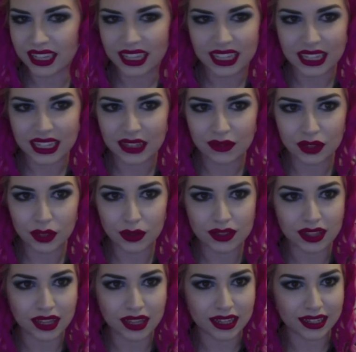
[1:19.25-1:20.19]
even though
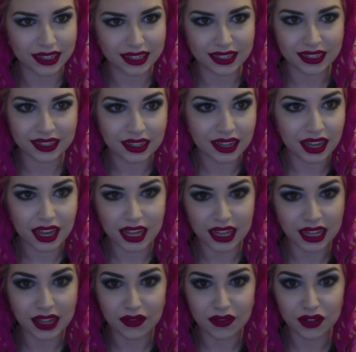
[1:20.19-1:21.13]
it's like
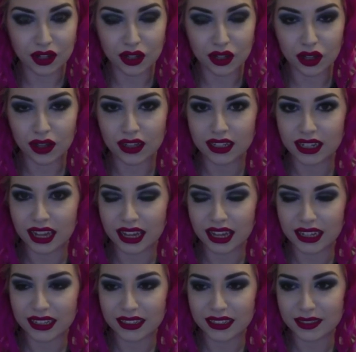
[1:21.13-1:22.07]
11 o'clock at
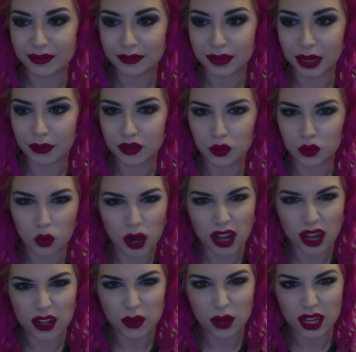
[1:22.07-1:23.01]
night, but I'm just
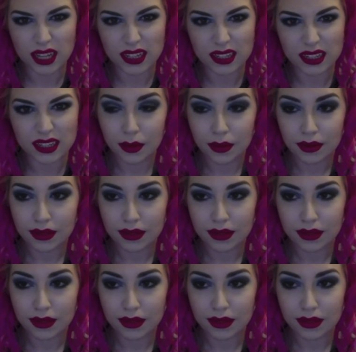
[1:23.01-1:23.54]
wide awake.